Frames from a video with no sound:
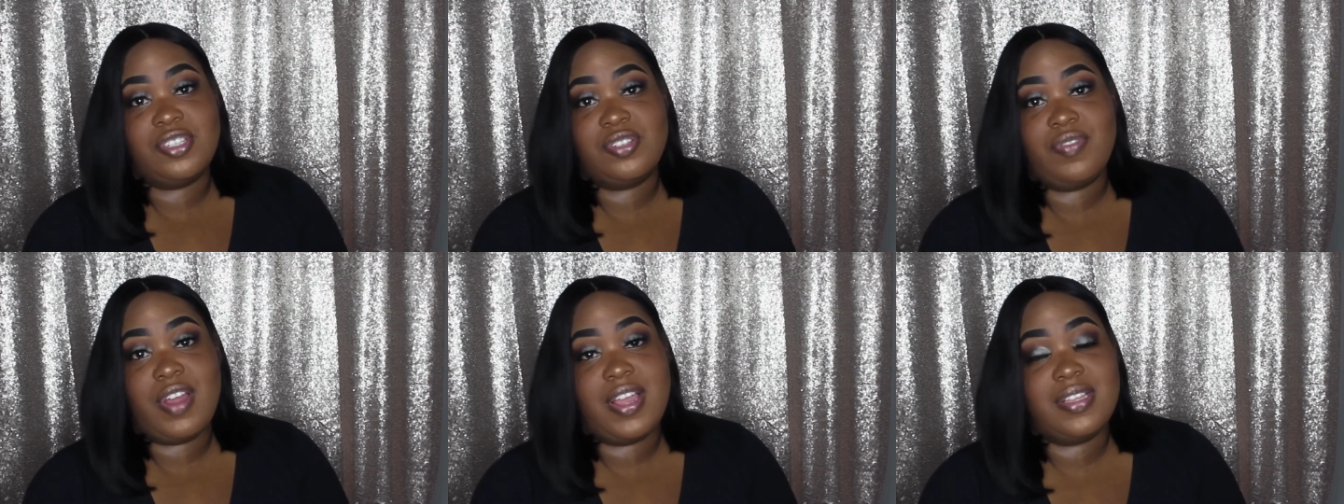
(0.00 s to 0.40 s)

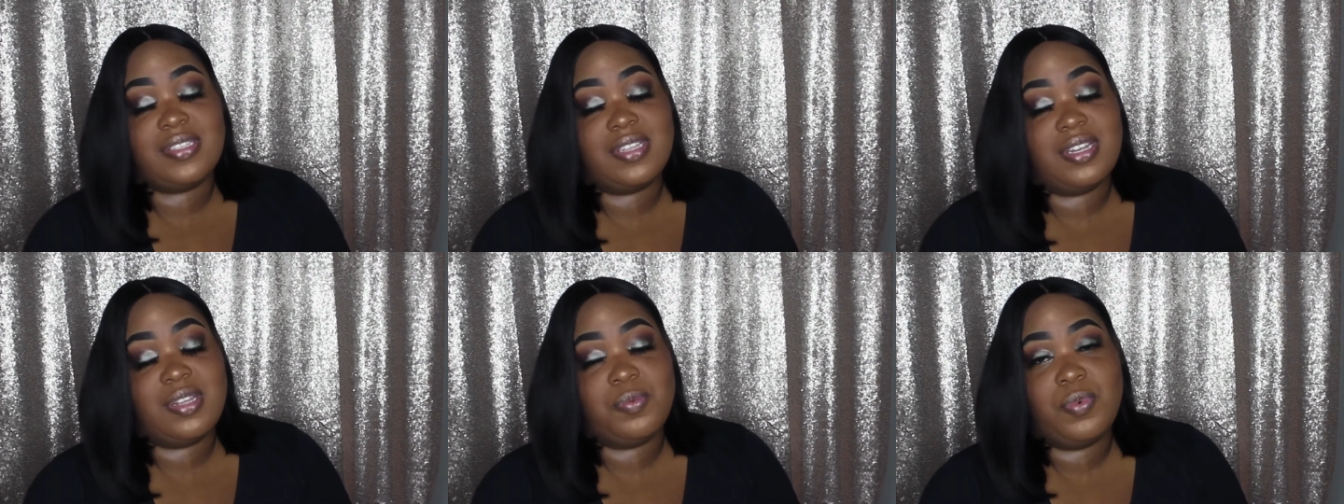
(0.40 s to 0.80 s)
Soraya
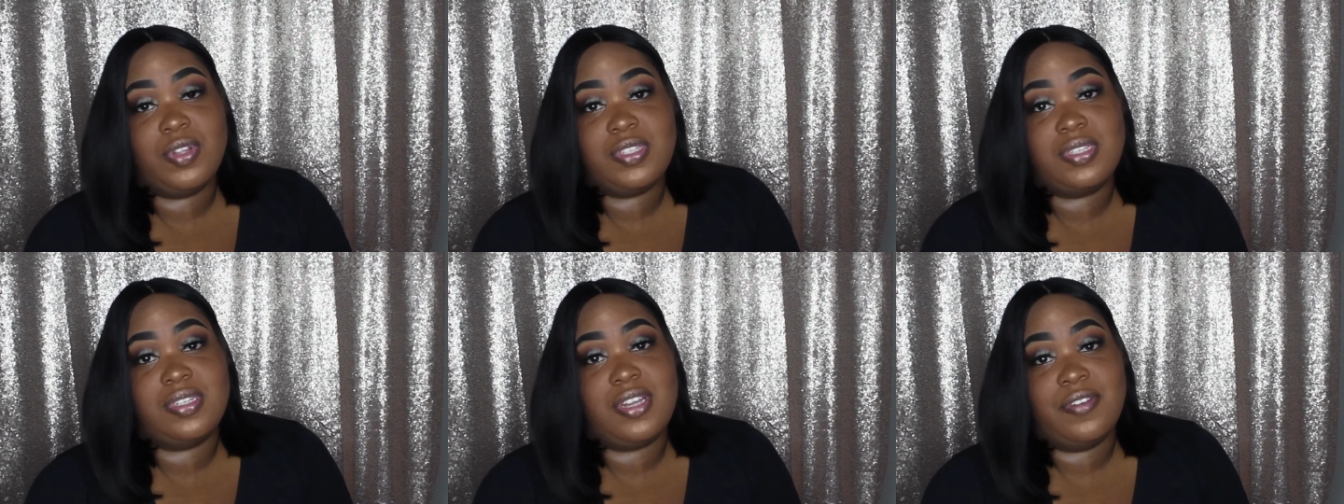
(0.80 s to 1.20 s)
said he
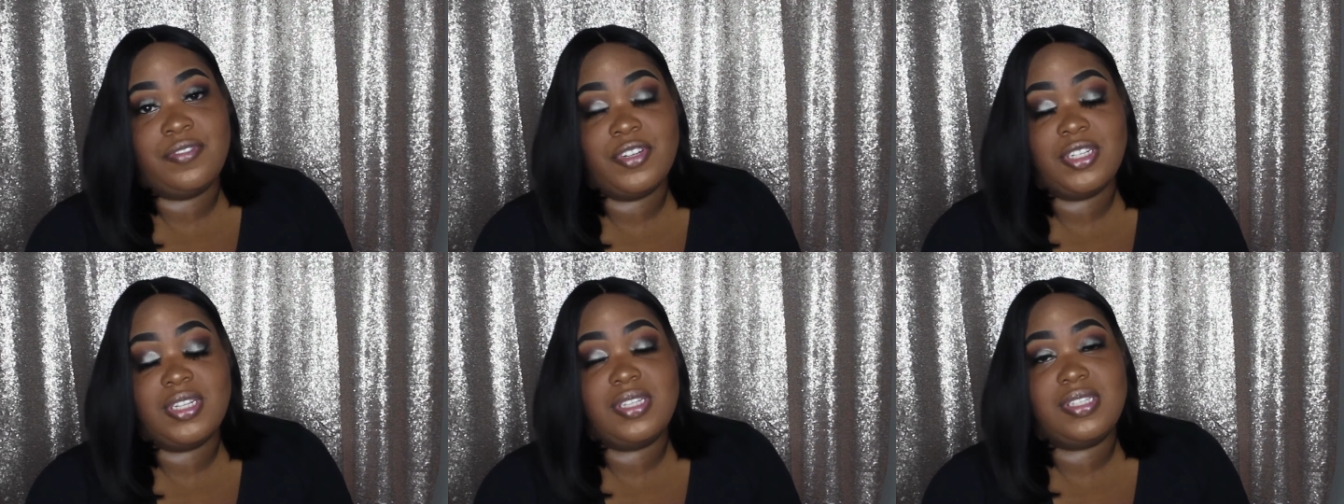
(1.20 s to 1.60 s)
wants to
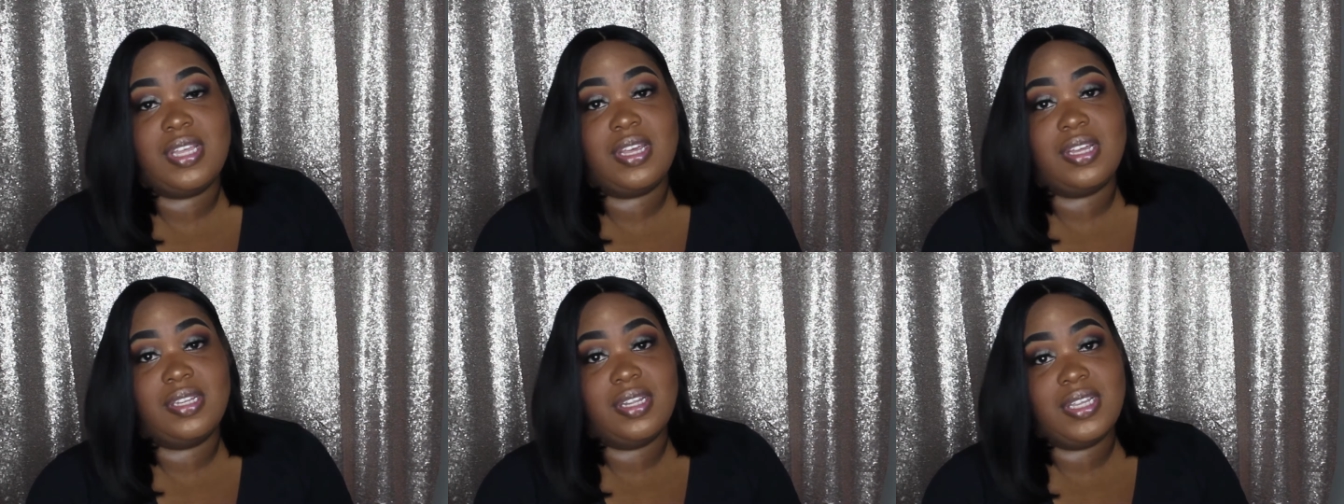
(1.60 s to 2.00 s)
definitely
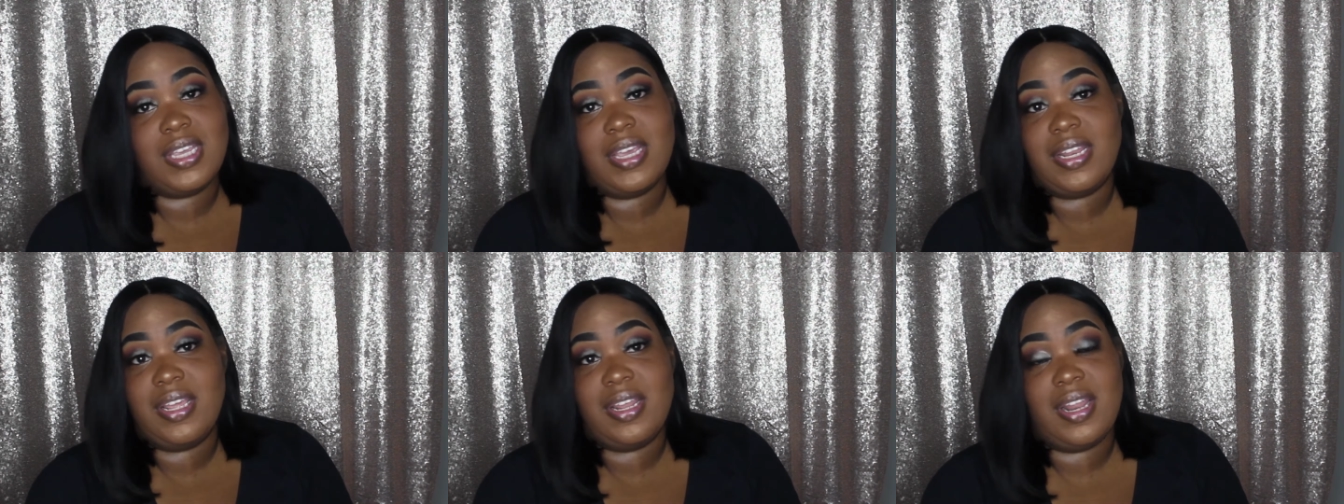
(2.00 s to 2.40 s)
take a
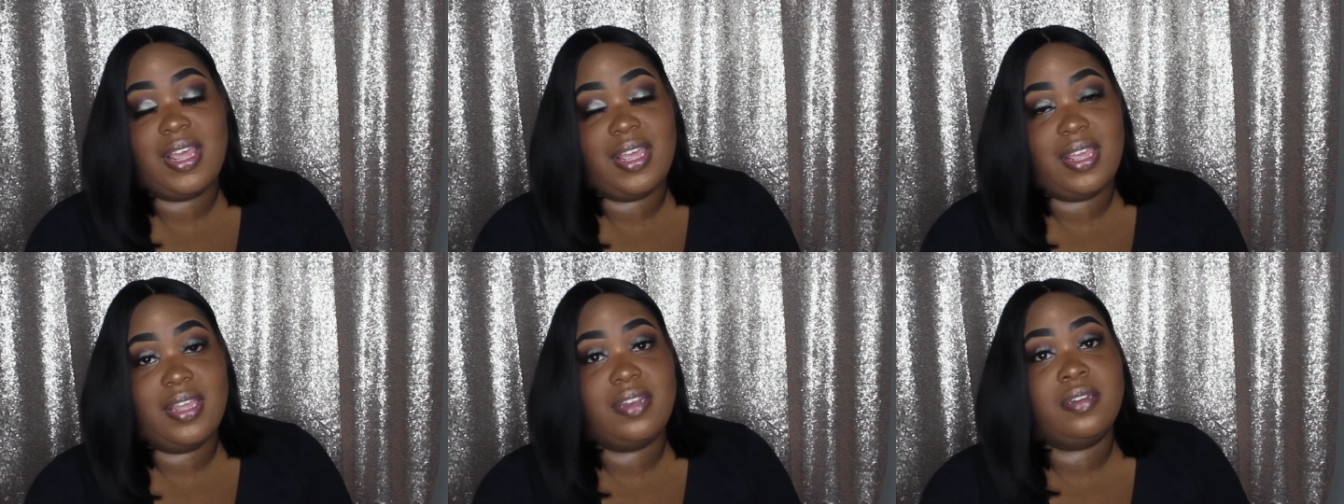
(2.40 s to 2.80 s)
look at
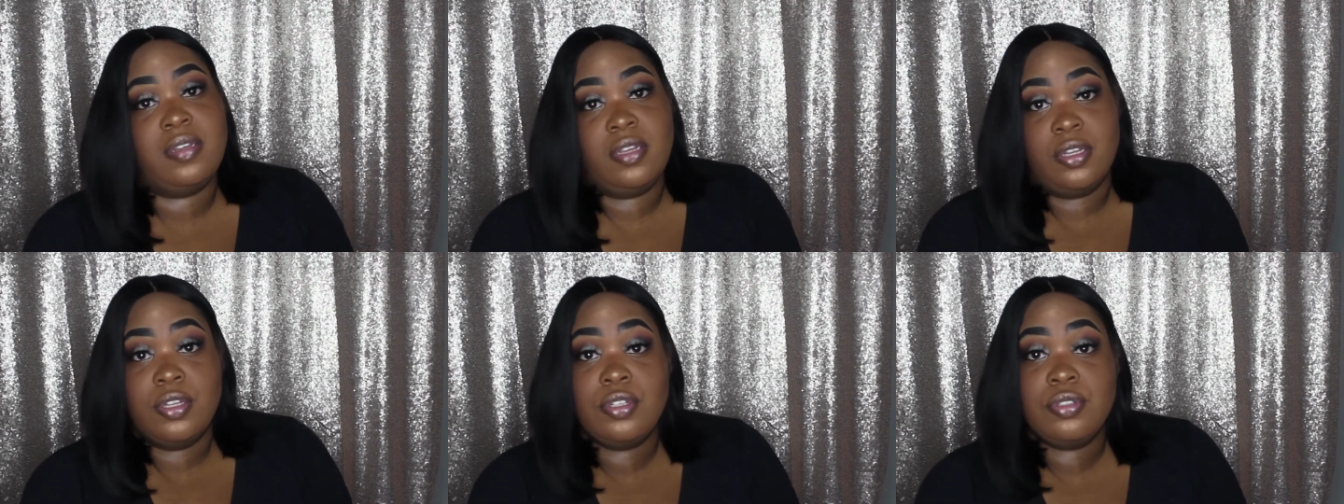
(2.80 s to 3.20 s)
it
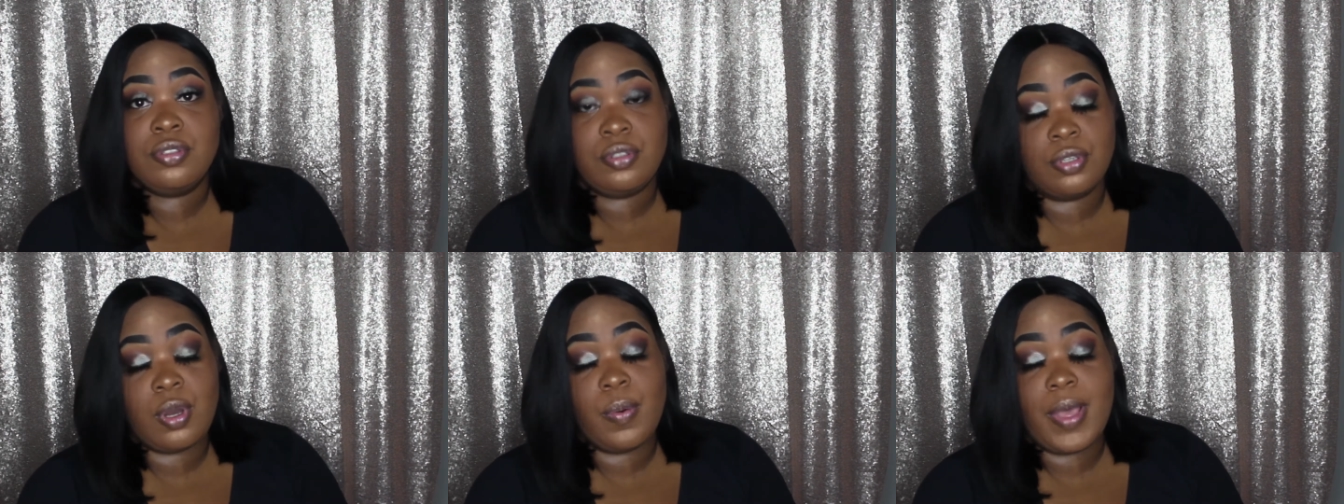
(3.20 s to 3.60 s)
and
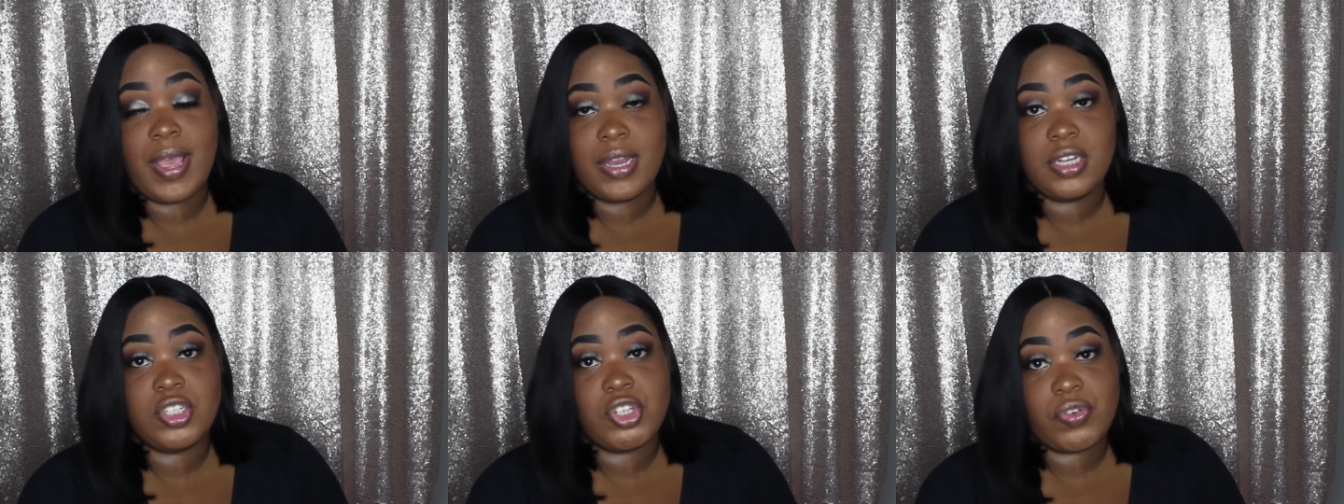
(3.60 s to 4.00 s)
go
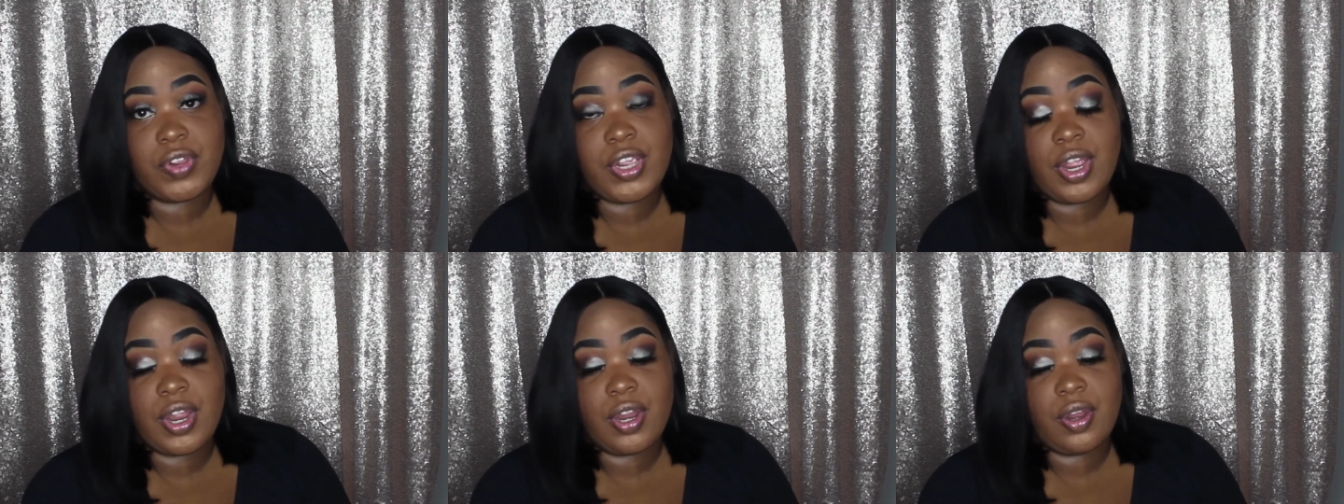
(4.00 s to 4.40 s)
ahead and
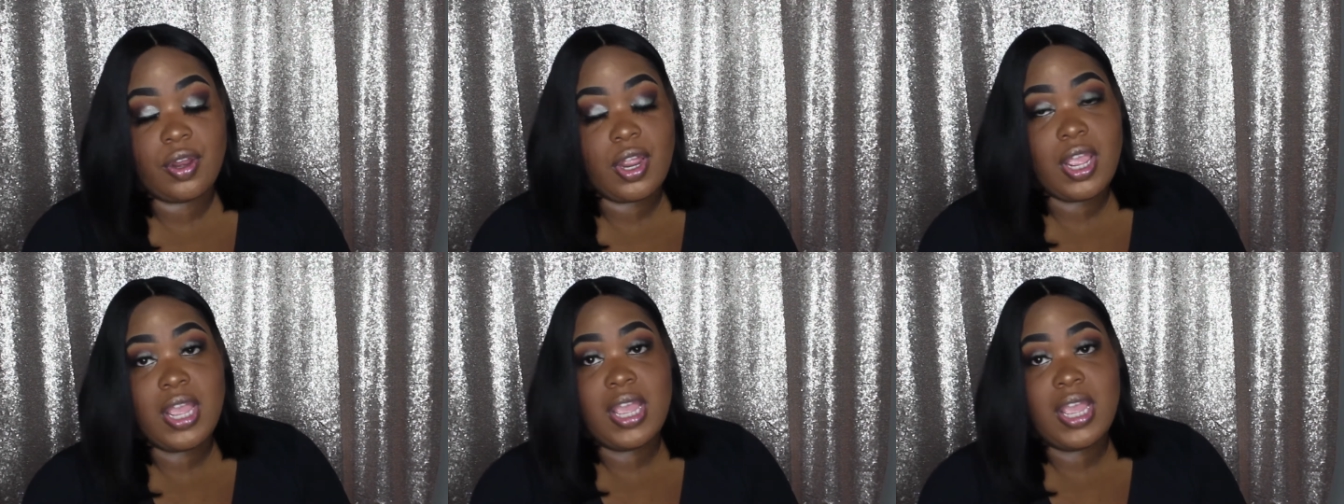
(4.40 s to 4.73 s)
treat her.